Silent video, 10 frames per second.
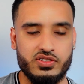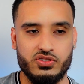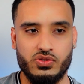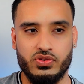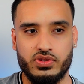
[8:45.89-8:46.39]

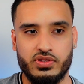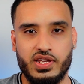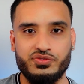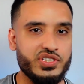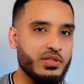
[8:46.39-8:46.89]
so
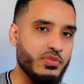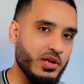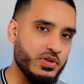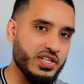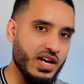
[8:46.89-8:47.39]
they've seen
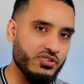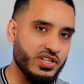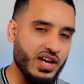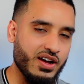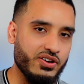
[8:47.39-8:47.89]
maybe
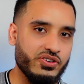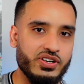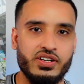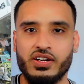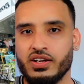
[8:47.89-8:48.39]
downtown or